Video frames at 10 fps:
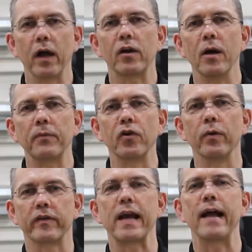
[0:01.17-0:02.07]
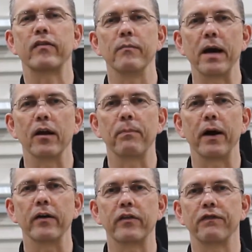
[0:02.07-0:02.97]
Welcome to Wisconsin Metal
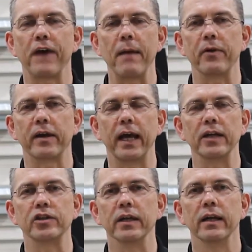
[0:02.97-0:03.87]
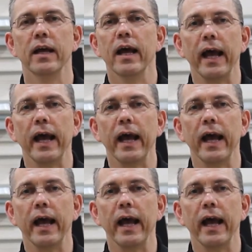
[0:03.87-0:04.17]
Parts Fabrication.